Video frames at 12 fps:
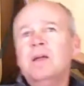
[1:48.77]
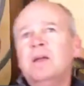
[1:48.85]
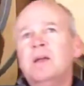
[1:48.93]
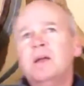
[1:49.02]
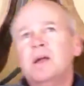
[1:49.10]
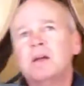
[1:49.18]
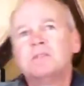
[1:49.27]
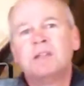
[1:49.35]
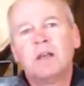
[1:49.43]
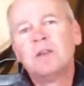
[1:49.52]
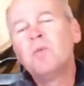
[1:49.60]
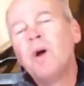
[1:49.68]
Our second
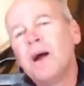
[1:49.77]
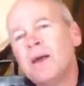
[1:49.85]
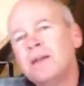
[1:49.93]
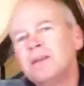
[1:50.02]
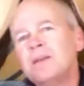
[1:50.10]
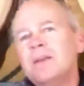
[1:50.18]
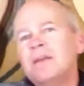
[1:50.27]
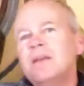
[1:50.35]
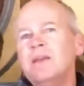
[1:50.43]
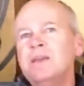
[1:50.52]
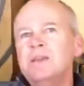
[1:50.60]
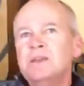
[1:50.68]
wine
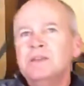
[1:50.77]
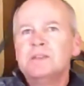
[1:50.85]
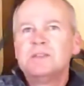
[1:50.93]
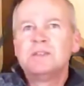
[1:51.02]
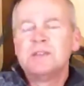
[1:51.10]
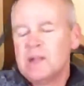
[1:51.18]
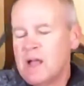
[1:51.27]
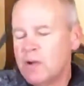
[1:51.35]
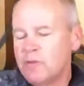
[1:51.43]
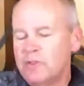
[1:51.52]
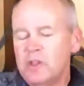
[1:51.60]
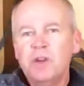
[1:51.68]
is our
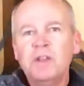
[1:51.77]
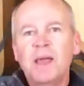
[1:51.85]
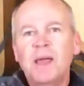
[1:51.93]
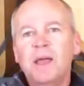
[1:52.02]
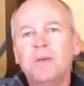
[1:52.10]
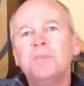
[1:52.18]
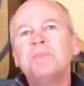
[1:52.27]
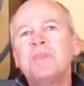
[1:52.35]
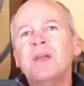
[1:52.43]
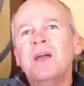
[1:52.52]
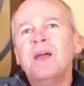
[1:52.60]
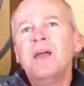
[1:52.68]
Viognier.
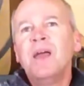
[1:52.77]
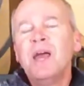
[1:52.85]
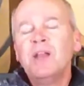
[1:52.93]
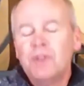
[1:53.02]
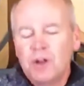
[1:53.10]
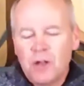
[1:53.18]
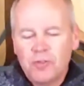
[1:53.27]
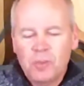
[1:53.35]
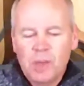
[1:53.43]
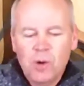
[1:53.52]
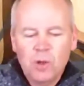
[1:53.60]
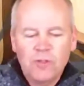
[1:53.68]
And if you're not familiar
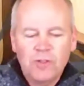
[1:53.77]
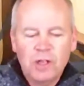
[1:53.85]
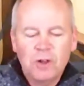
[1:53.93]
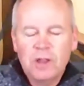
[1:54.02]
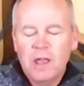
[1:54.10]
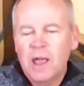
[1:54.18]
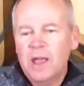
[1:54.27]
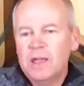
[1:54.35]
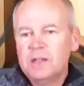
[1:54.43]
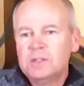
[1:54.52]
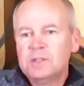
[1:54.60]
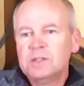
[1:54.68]
with Viognier,
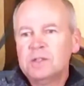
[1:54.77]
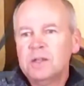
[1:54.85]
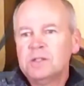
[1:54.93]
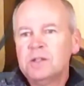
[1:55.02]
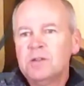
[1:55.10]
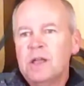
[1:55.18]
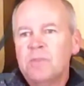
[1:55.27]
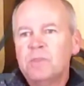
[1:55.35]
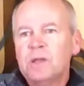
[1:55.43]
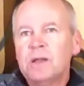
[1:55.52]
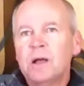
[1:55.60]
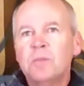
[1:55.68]
it's a grape that
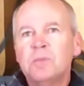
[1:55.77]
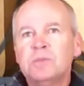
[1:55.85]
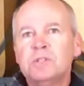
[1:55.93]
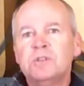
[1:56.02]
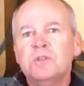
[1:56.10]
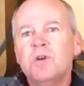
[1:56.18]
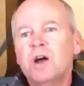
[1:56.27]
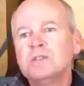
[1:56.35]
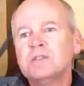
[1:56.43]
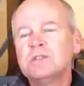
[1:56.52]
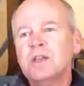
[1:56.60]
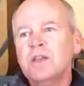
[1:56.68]
comes to us
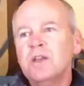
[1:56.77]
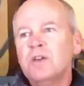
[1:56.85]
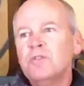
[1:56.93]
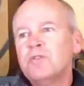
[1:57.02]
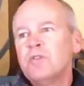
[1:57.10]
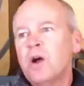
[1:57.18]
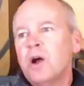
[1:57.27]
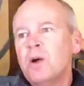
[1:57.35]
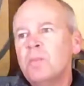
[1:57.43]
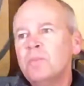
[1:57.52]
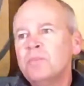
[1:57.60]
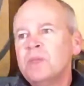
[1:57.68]
from
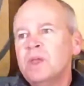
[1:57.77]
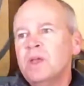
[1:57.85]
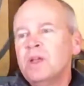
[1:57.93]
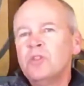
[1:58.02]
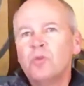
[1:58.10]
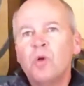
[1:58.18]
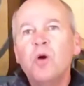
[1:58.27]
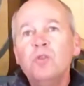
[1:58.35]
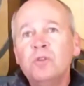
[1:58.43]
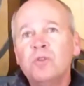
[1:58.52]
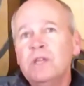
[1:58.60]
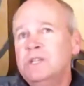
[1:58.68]
the Rhone
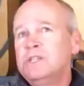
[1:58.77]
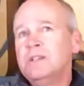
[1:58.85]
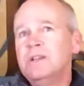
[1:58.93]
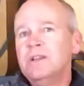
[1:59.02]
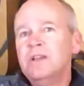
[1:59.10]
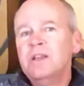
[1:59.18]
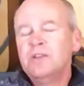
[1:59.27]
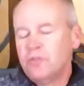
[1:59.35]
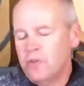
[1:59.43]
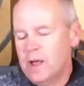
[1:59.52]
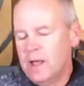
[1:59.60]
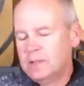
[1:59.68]
region in
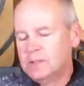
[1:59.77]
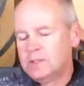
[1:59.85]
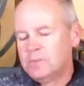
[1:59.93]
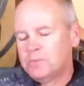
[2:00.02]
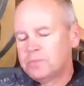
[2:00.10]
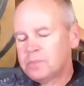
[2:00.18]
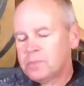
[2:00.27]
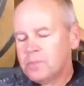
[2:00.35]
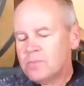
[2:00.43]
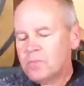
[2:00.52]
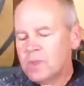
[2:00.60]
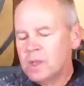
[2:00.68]
France.
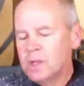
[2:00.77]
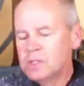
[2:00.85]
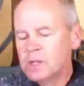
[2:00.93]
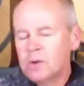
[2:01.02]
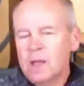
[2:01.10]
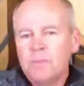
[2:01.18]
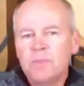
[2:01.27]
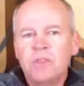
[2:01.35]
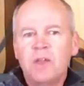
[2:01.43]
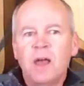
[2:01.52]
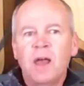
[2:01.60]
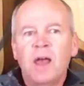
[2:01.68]
It's a grape
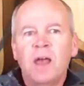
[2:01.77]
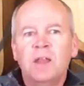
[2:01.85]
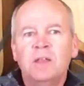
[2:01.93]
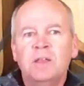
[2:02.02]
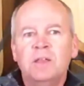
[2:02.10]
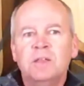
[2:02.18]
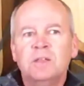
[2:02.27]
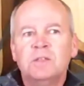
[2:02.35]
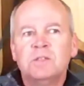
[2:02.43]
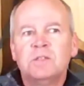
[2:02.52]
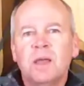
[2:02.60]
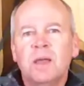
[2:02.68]
that is
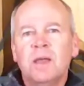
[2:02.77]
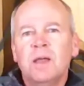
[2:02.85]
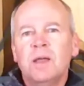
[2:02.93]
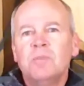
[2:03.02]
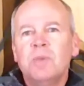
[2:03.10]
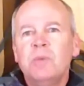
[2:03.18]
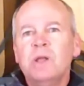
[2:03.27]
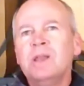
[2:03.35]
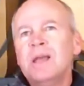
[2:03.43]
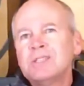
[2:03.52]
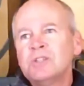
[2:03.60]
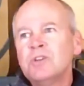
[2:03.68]
maybe a
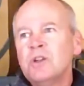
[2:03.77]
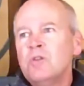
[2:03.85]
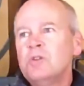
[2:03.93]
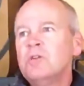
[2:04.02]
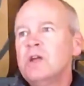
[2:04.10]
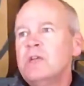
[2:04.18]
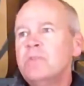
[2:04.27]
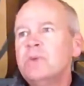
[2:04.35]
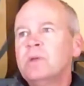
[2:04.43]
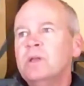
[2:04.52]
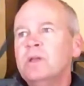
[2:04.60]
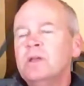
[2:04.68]
lesser known grape
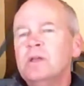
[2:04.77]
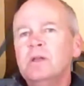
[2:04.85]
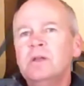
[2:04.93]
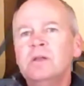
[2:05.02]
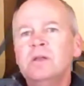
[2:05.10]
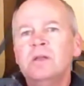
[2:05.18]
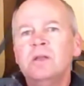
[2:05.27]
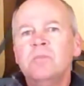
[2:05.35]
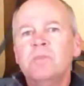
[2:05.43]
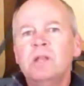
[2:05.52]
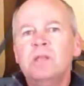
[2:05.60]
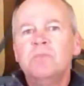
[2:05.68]
in
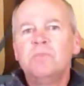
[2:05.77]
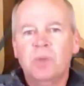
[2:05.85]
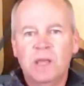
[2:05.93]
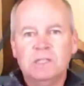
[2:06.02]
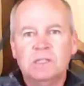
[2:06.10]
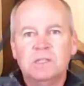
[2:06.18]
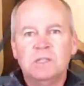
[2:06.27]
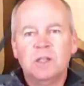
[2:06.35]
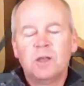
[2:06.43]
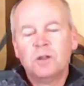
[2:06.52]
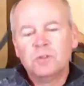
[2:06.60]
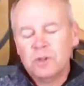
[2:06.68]
many places in the
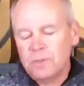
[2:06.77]
country.